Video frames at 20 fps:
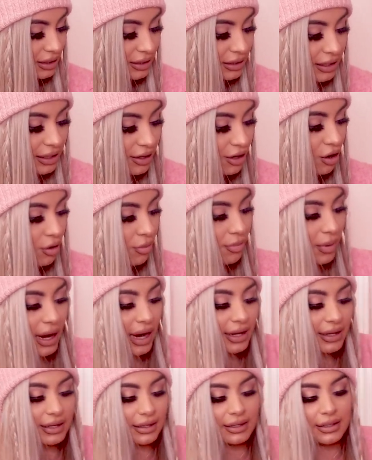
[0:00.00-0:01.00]
It's going to go
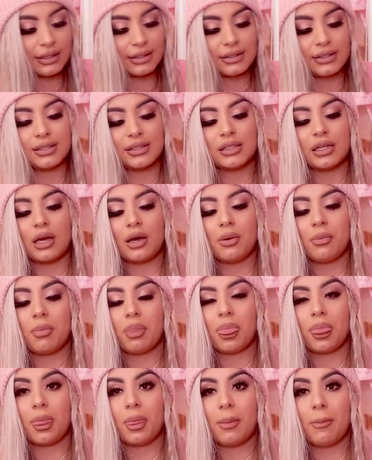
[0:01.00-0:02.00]
back in its
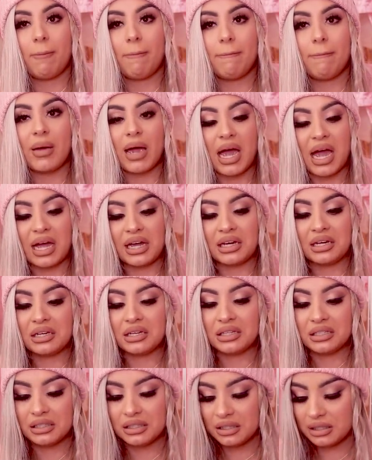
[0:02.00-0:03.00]
bag
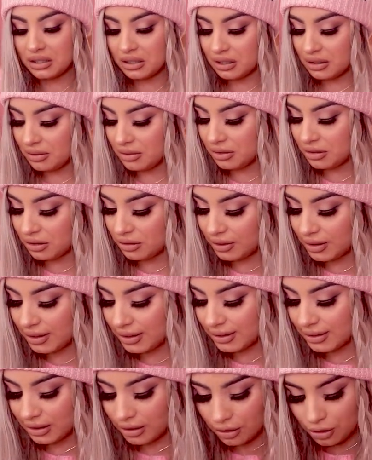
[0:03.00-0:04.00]
so it
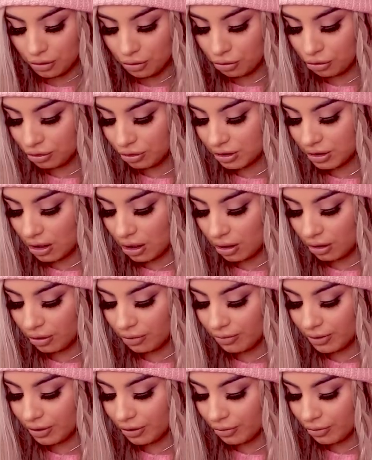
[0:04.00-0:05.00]
doesn't ooze all
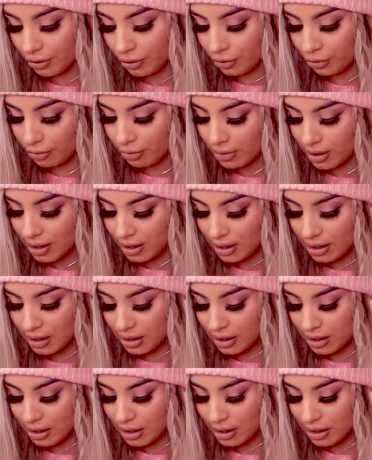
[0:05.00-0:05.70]
over the room.